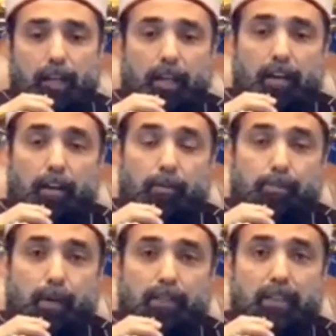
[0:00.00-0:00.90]

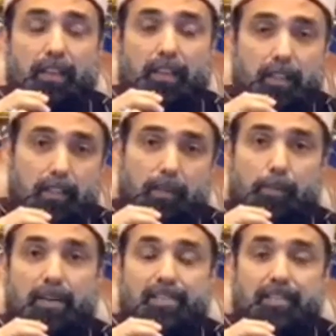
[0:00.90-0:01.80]
important thing, the
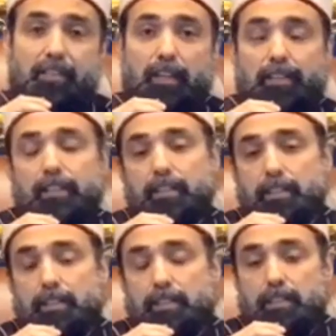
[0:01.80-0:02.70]
personality
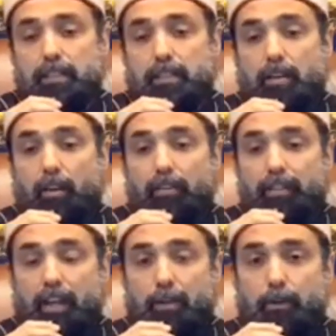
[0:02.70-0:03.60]
of the
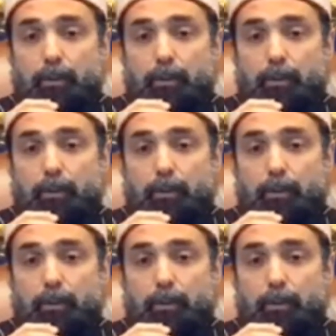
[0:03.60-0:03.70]
human.